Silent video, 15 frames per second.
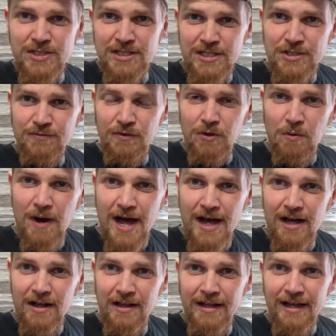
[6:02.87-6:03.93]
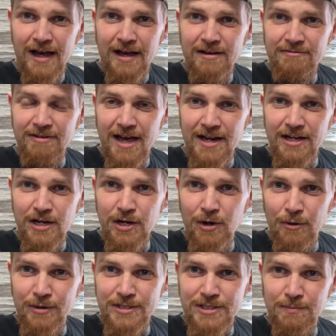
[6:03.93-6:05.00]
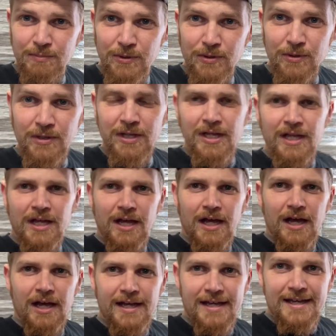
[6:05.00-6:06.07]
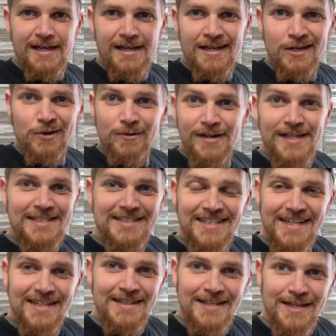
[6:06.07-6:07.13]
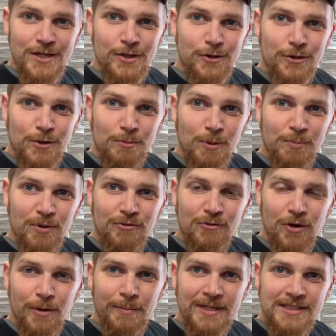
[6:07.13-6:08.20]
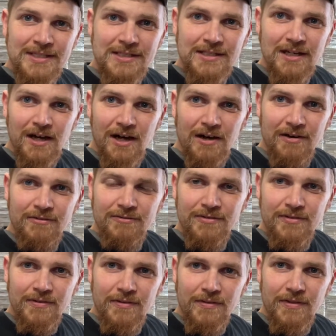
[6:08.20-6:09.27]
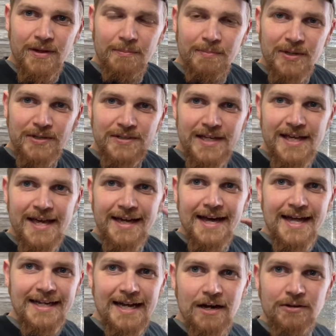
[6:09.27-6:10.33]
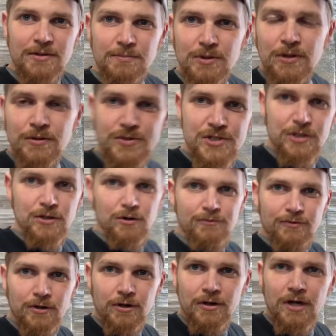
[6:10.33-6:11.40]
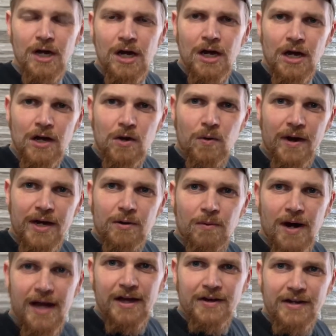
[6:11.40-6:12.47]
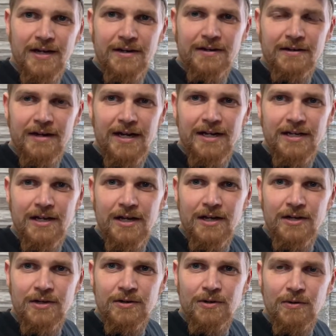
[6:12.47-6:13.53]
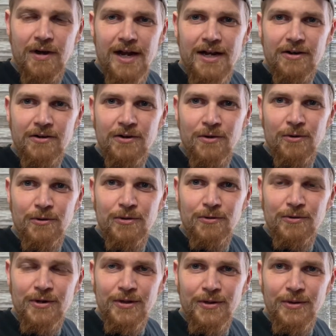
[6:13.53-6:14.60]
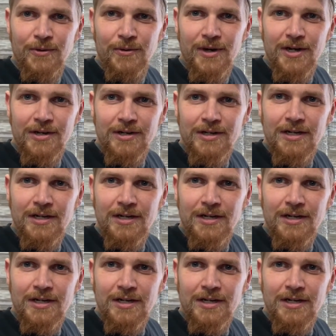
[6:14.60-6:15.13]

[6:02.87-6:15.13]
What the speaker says: this for a while. I've had a noticeable increase in the thermal performance of the building. It got down to below zero for quite a while here in greater northern Illinois,